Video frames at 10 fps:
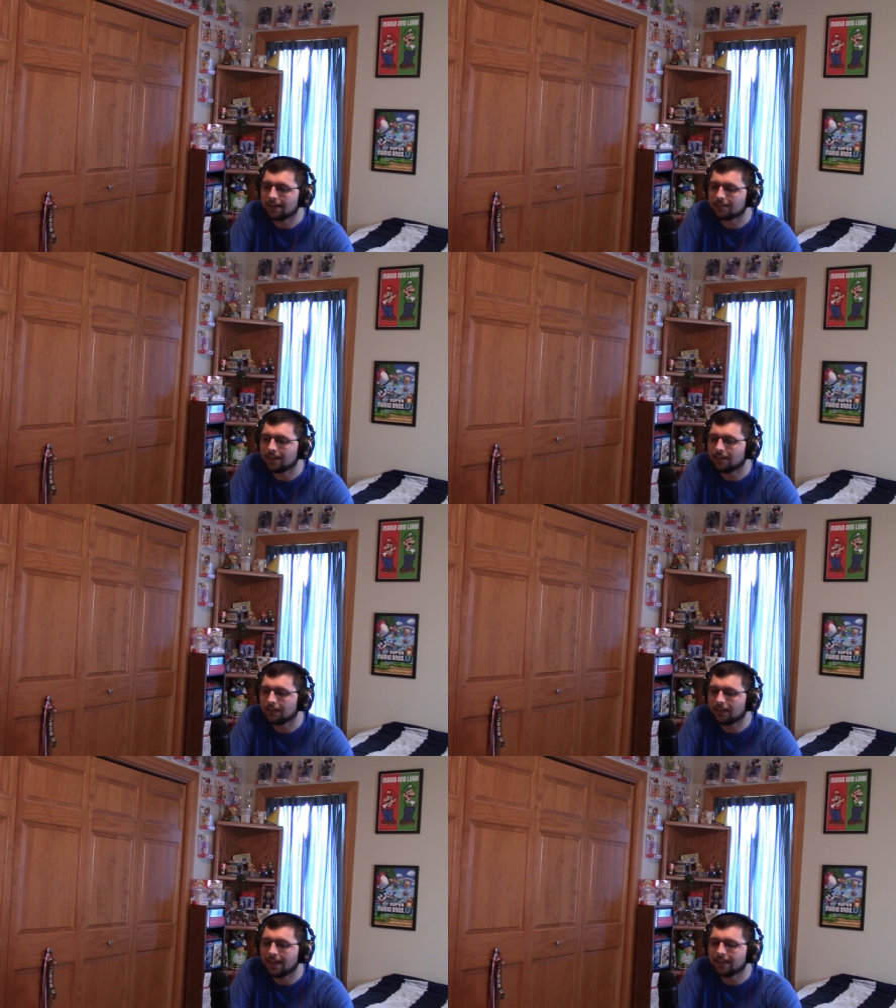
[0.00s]
tend to
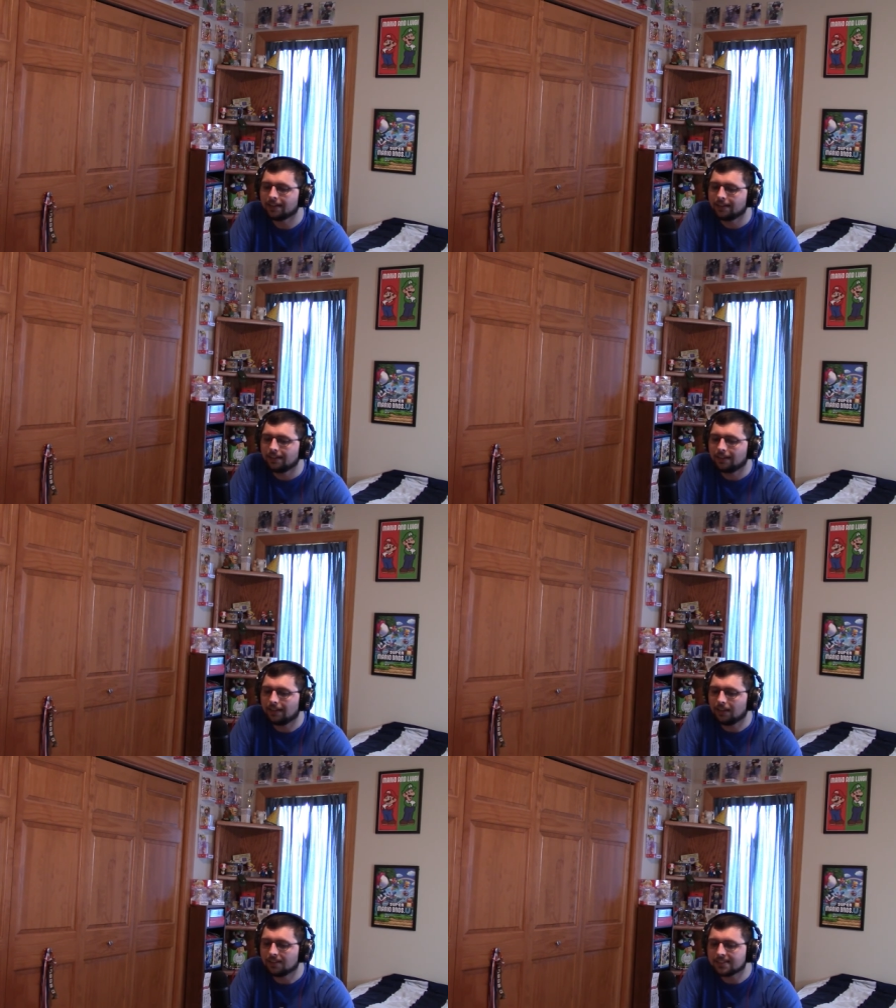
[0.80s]
like
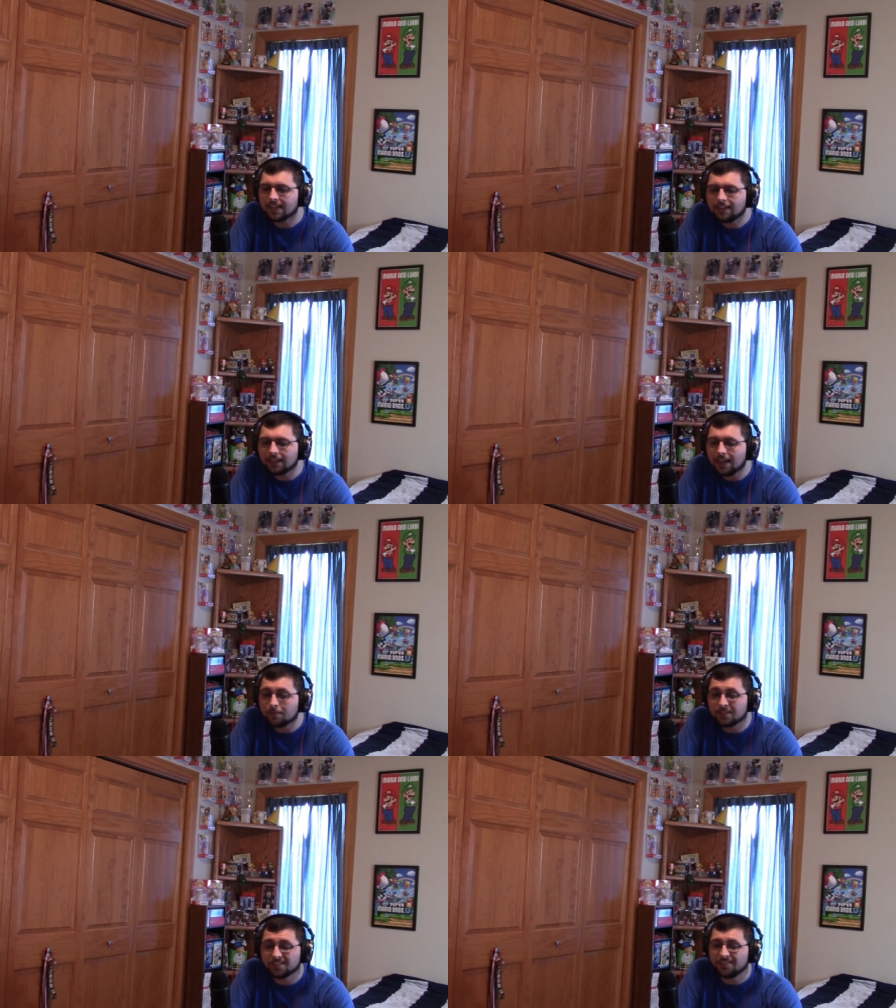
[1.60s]
the Zelda
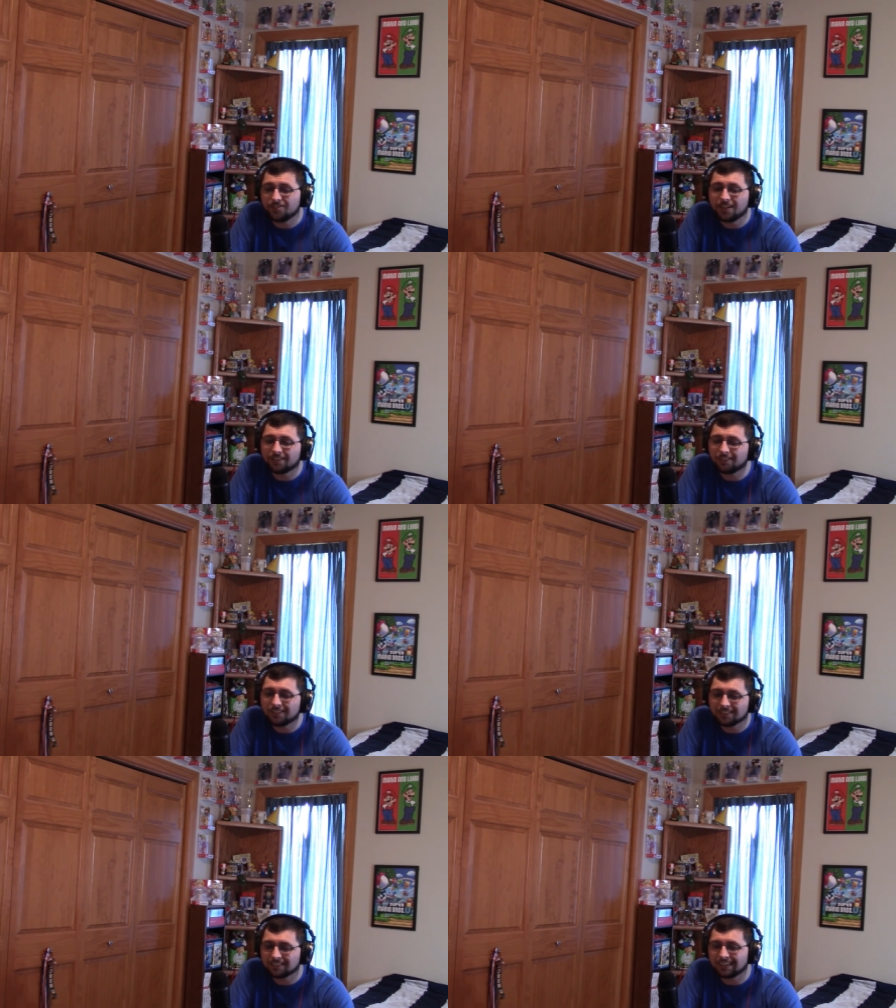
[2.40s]
games just in general,
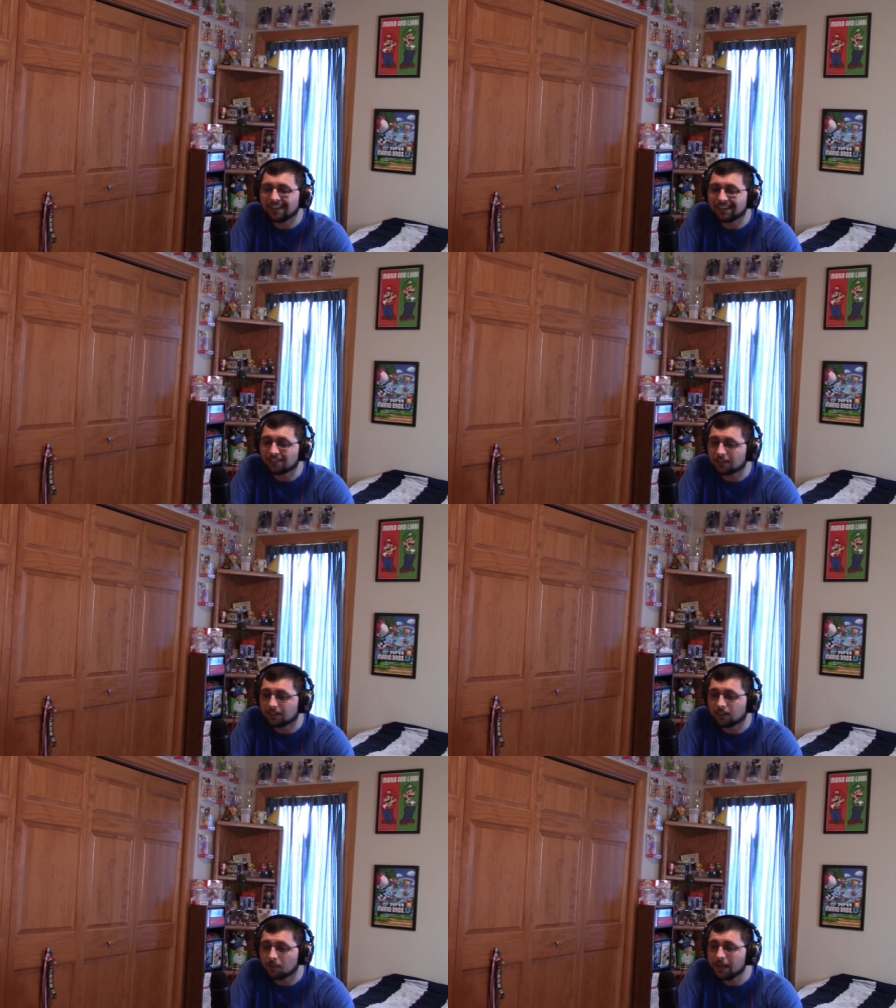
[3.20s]
just because I like Donkey
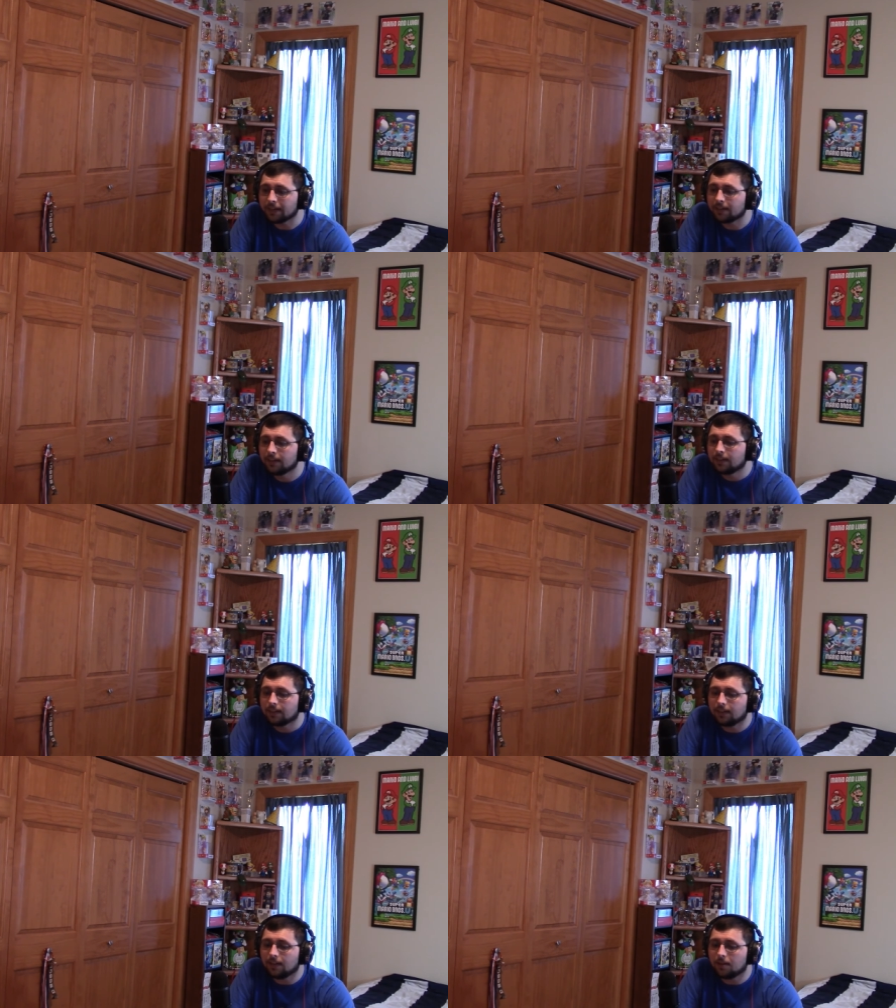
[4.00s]
Kong better.
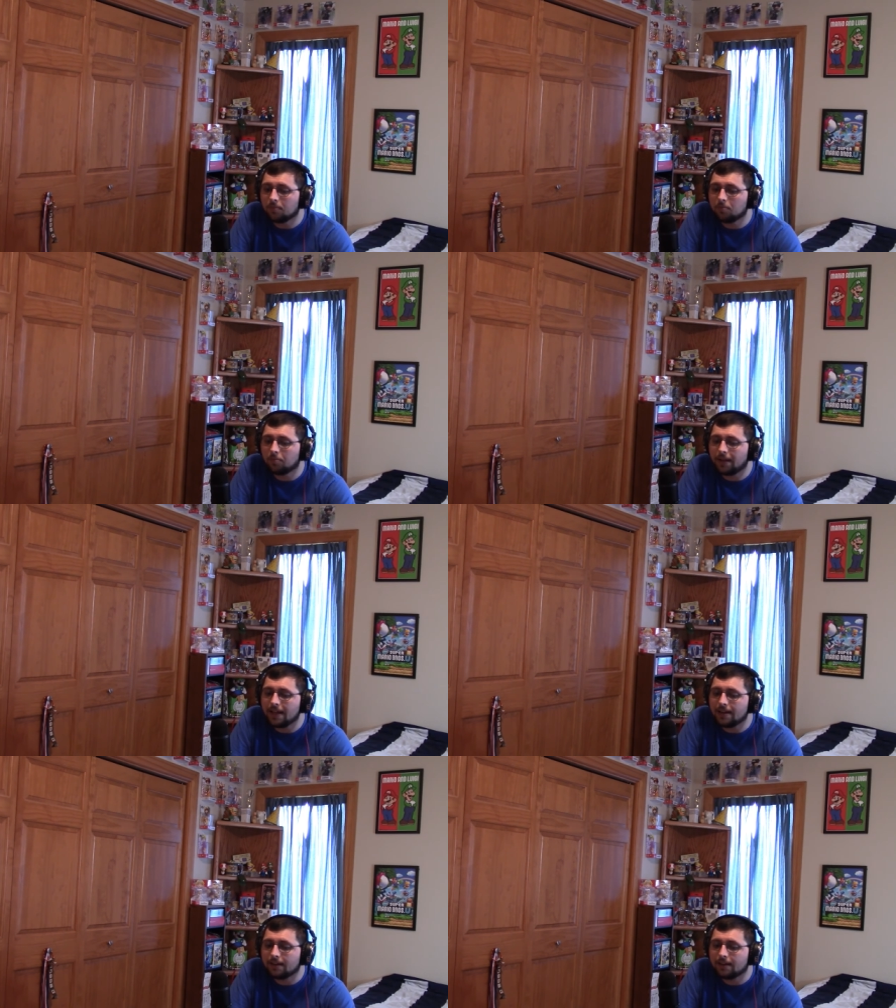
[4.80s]
But